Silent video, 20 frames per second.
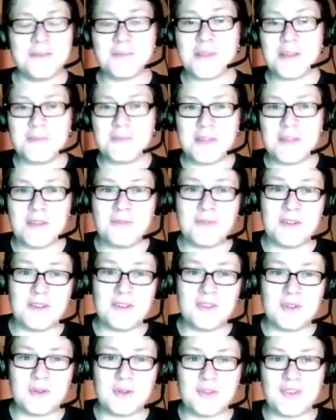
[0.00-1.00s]
me and my
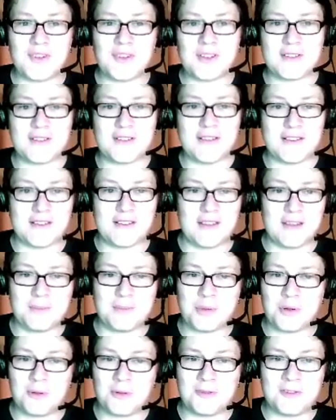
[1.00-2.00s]
friends always like to say
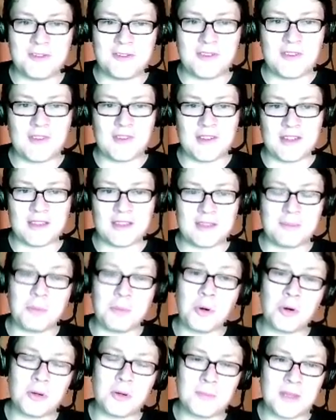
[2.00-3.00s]
Portland's like the
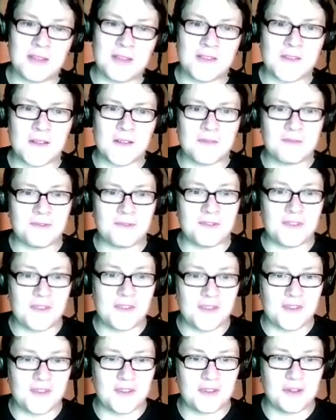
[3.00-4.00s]
poor man's San
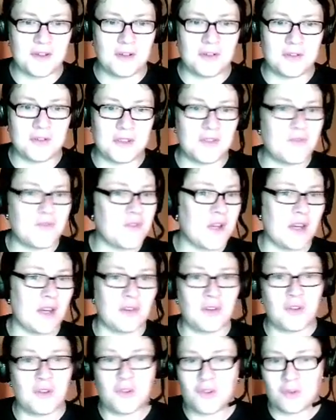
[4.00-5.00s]
Francisco. You've got
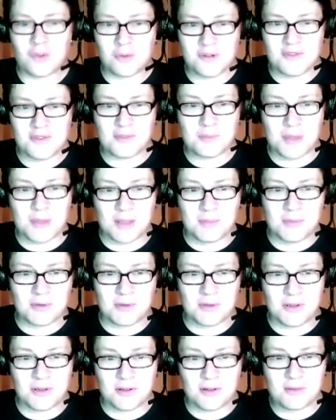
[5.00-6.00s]
all sorts of people
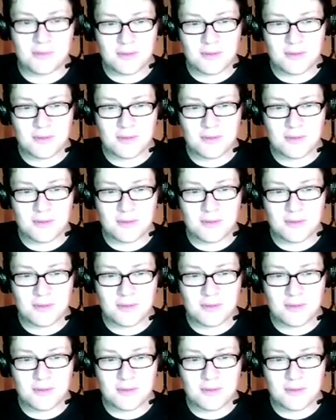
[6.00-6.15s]
here.